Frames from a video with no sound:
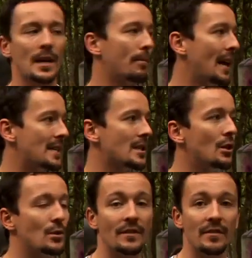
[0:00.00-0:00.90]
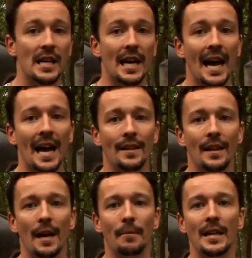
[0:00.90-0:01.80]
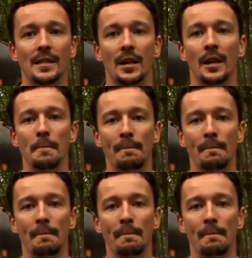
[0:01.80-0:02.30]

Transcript: and I play as elusive as I can, then that means that